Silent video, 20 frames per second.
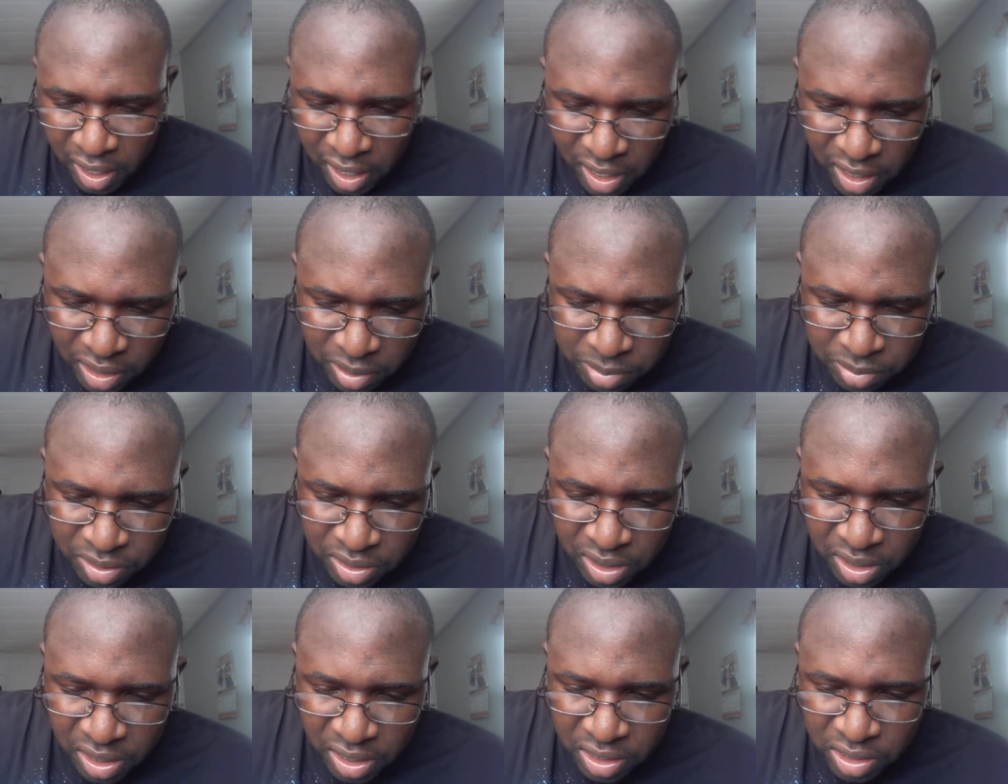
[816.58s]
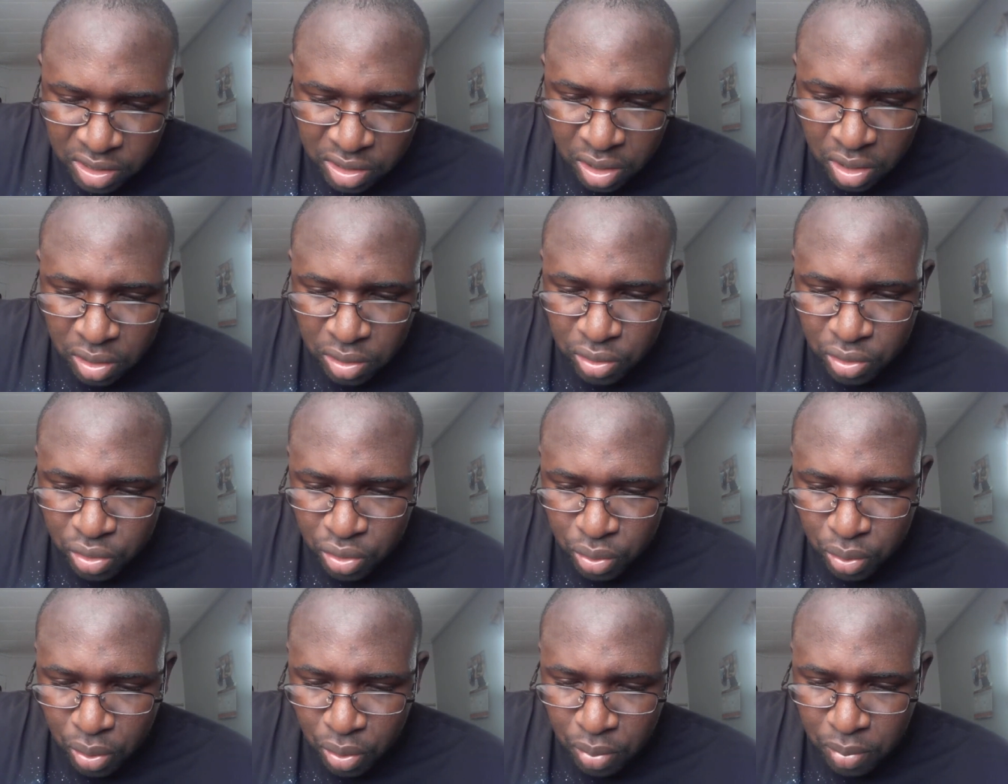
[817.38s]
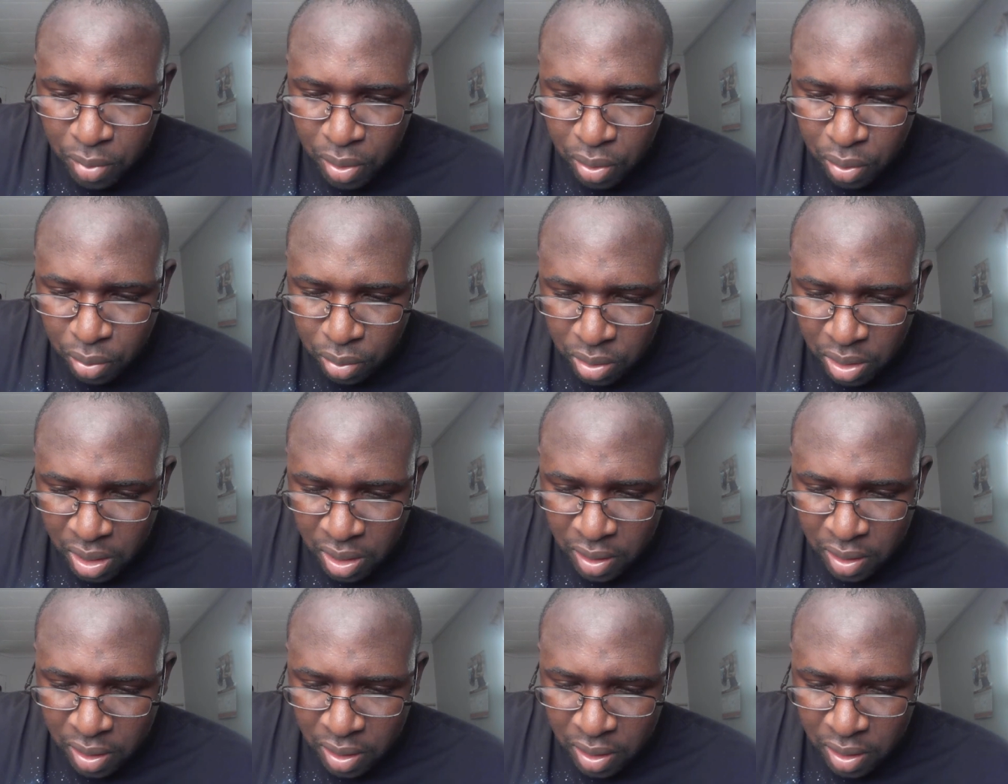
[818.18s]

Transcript: AFC's True Moon.